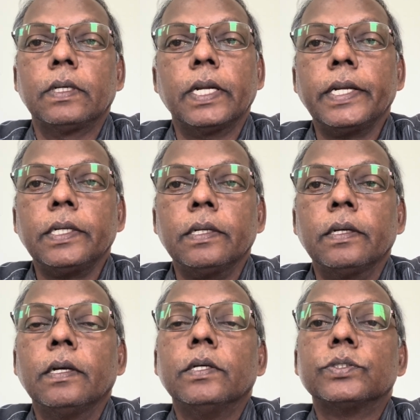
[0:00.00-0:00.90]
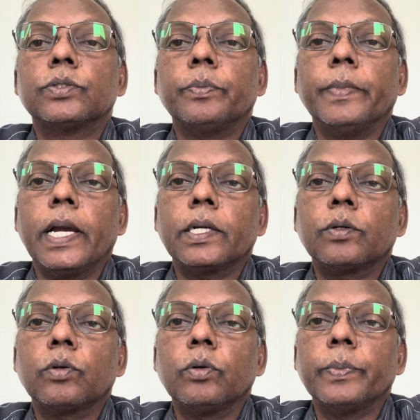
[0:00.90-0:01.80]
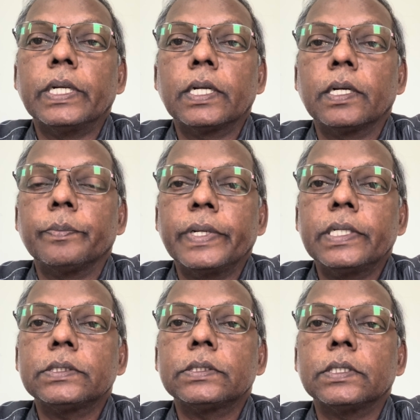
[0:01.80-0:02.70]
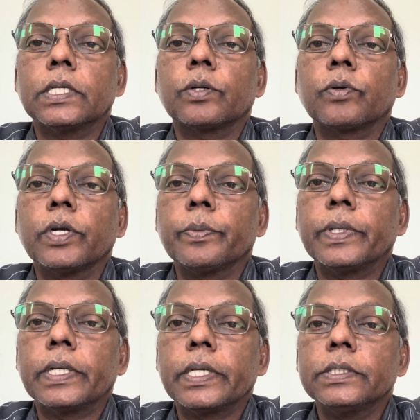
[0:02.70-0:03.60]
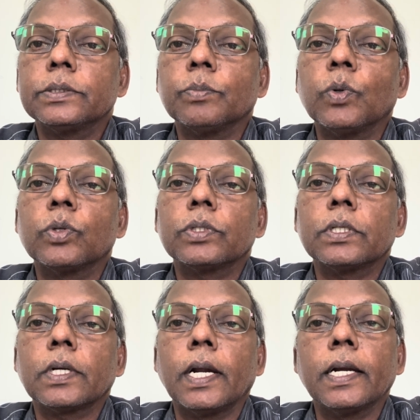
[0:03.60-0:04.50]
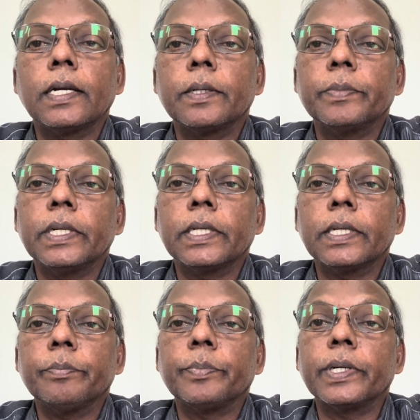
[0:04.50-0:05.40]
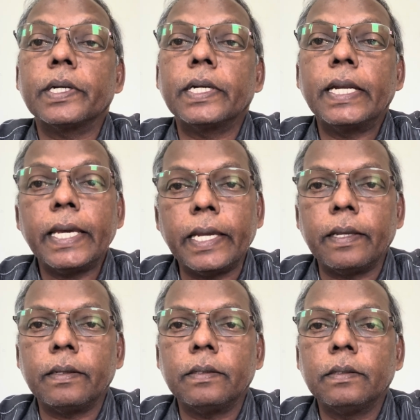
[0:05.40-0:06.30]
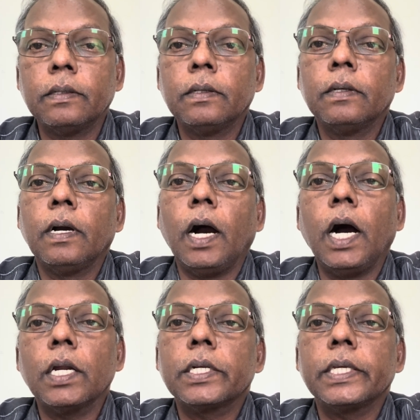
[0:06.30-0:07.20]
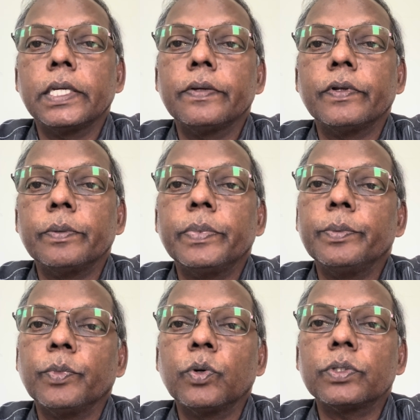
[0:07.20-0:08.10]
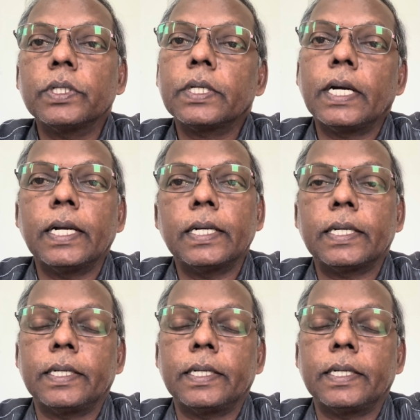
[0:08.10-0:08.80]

right? So macro mineral means the requirement is more than 100 milligram per day. RDA will be more than 100.